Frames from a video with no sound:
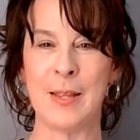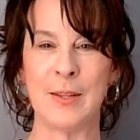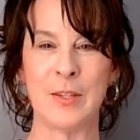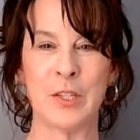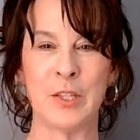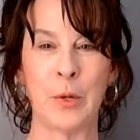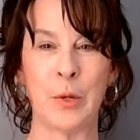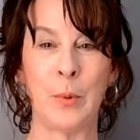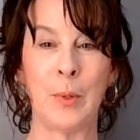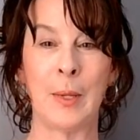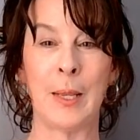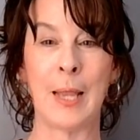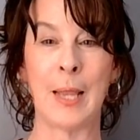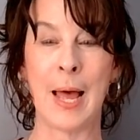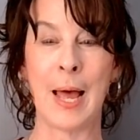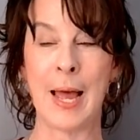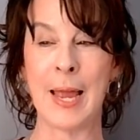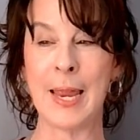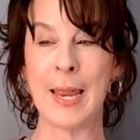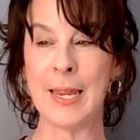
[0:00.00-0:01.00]
So
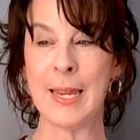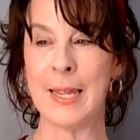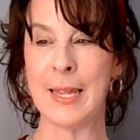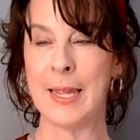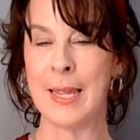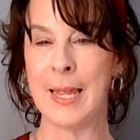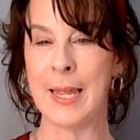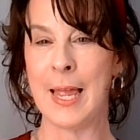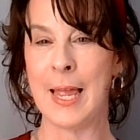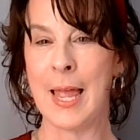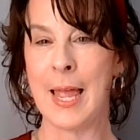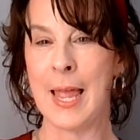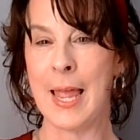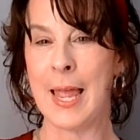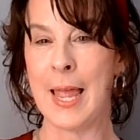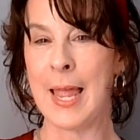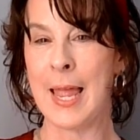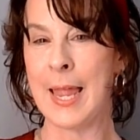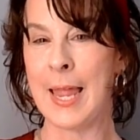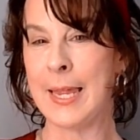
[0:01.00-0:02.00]
like
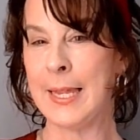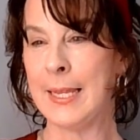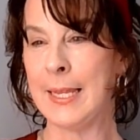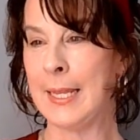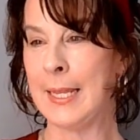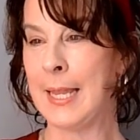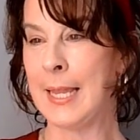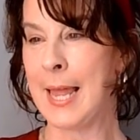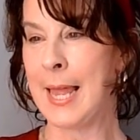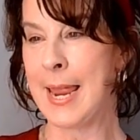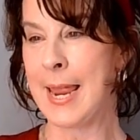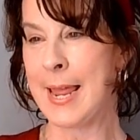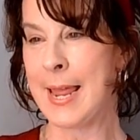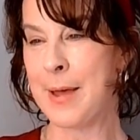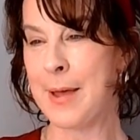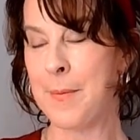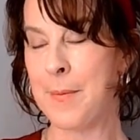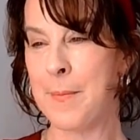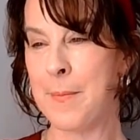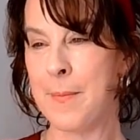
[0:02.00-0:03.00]
a
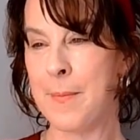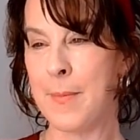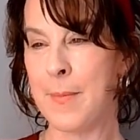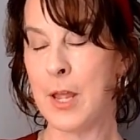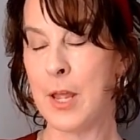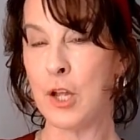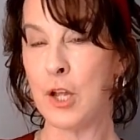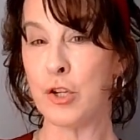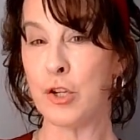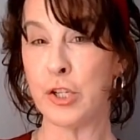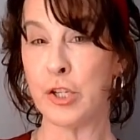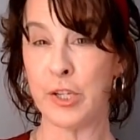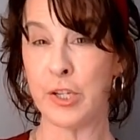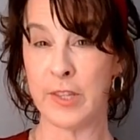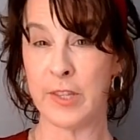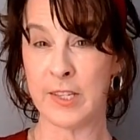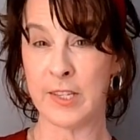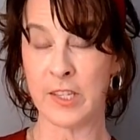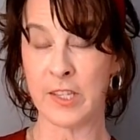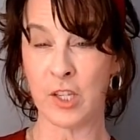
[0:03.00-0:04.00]
lamb to
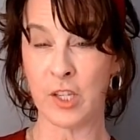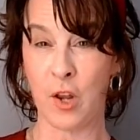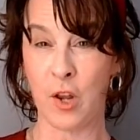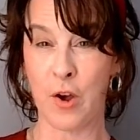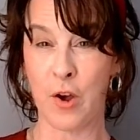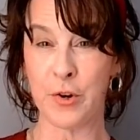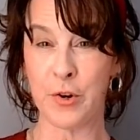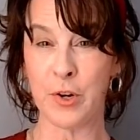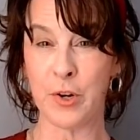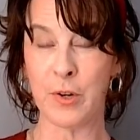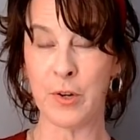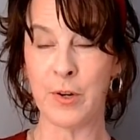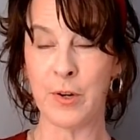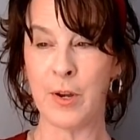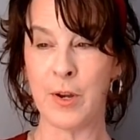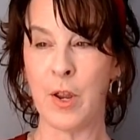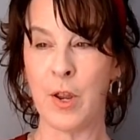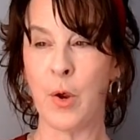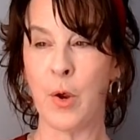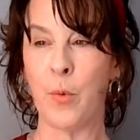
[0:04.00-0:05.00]
the slaughter,
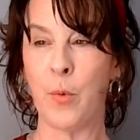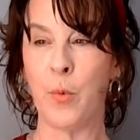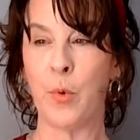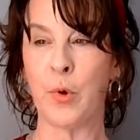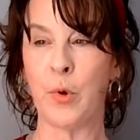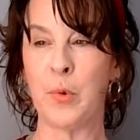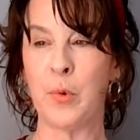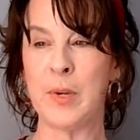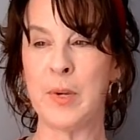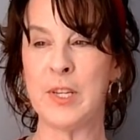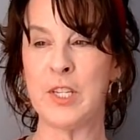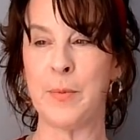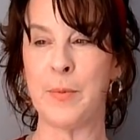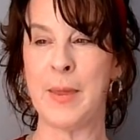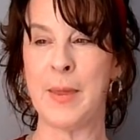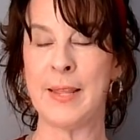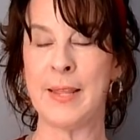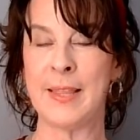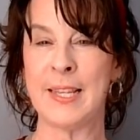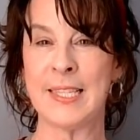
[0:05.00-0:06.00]
we're going to
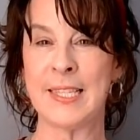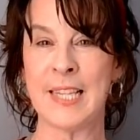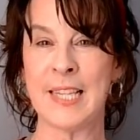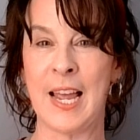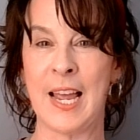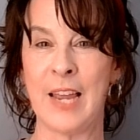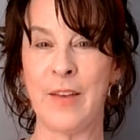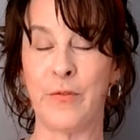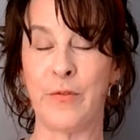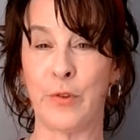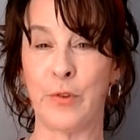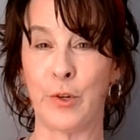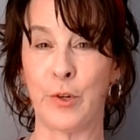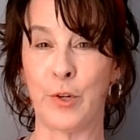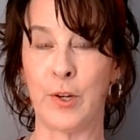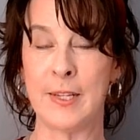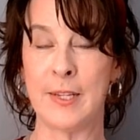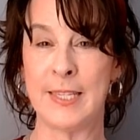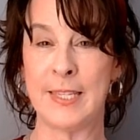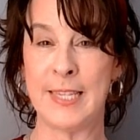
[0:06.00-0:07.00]
make the sign
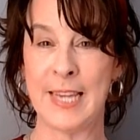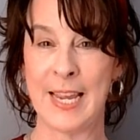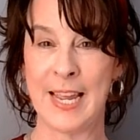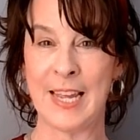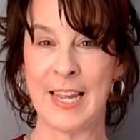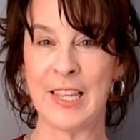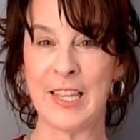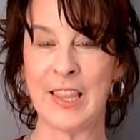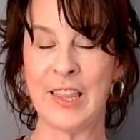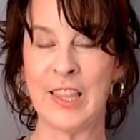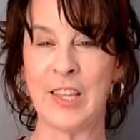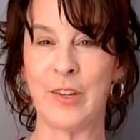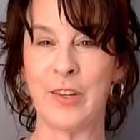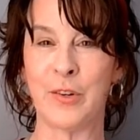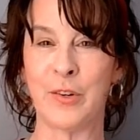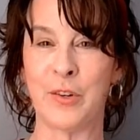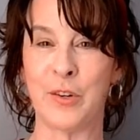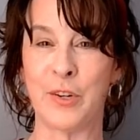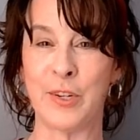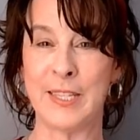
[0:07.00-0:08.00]
for death
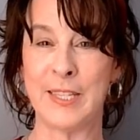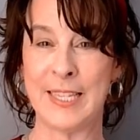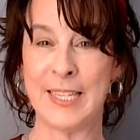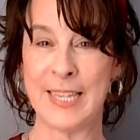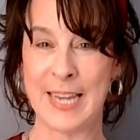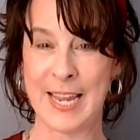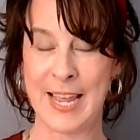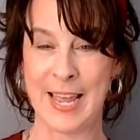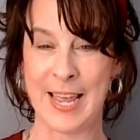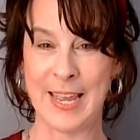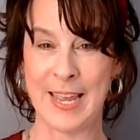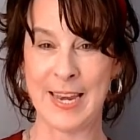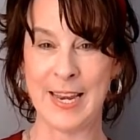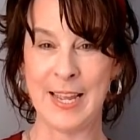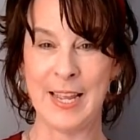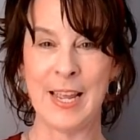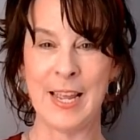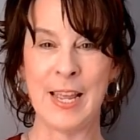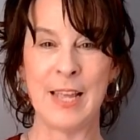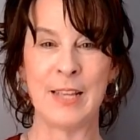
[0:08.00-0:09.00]
or dead.
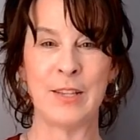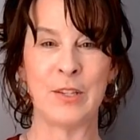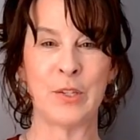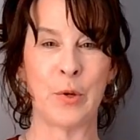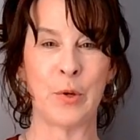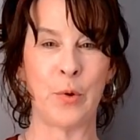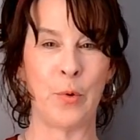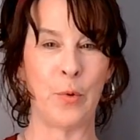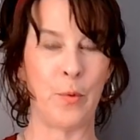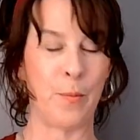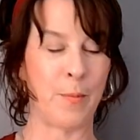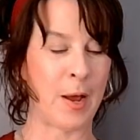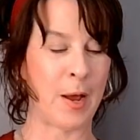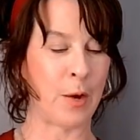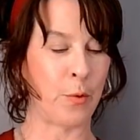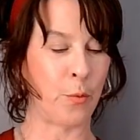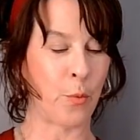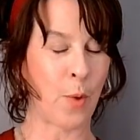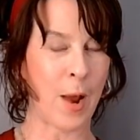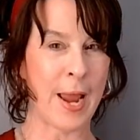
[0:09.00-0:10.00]
So my
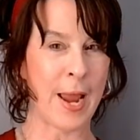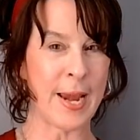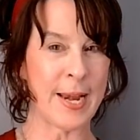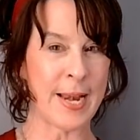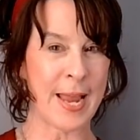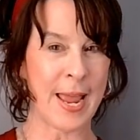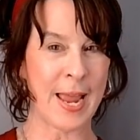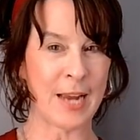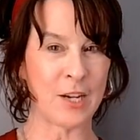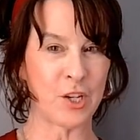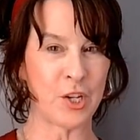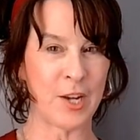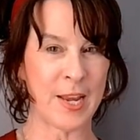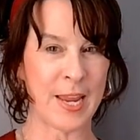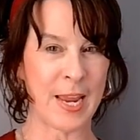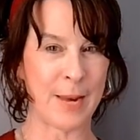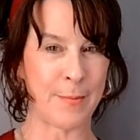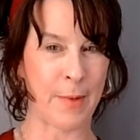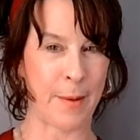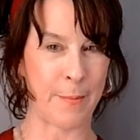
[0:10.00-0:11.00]
right action
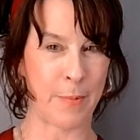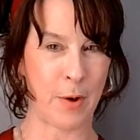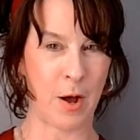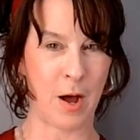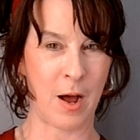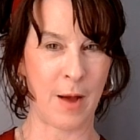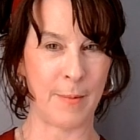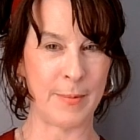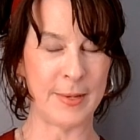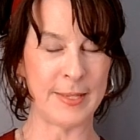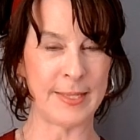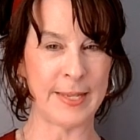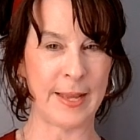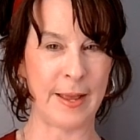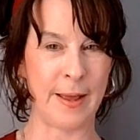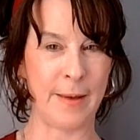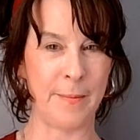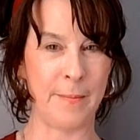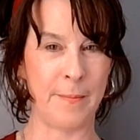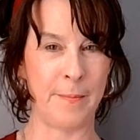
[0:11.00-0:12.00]
hand, my palm is
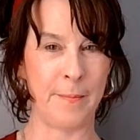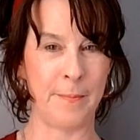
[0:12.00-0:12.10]
up.